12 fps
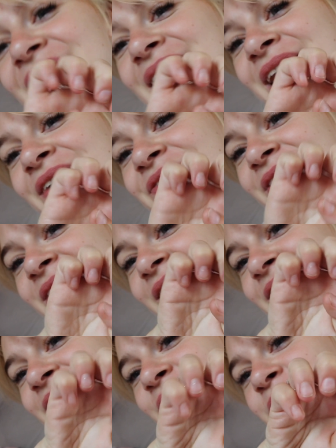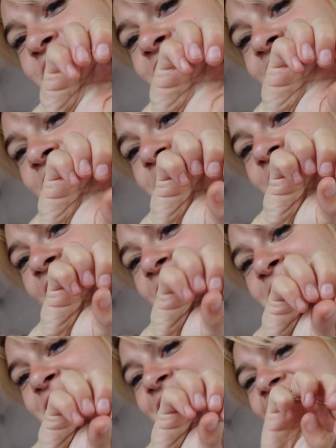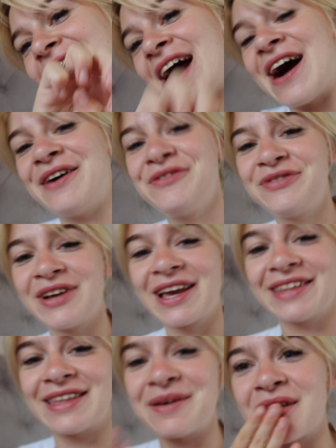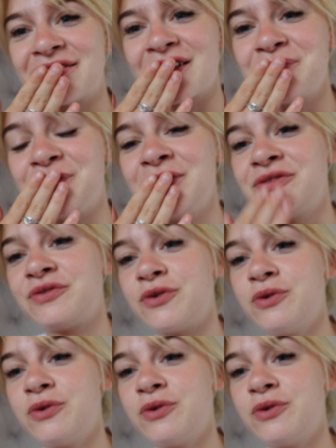Love these gorgeous little nails that I have. Look at them, they're so beautiful.